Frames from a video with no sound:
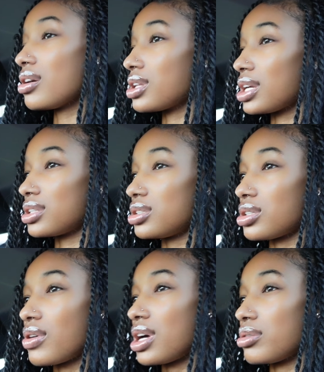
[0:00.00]
don't like to
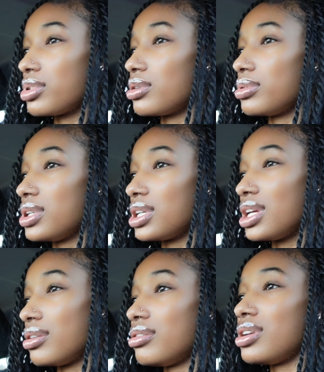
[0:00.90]
show out in public
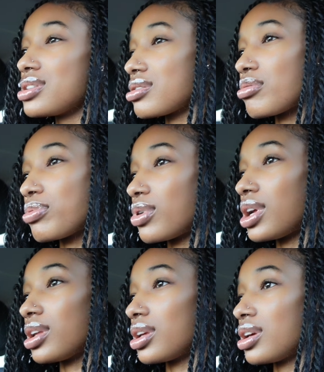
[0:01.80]
and it's no
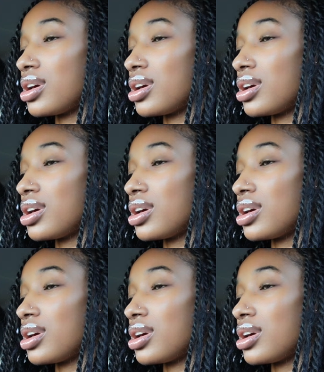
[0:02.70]
point.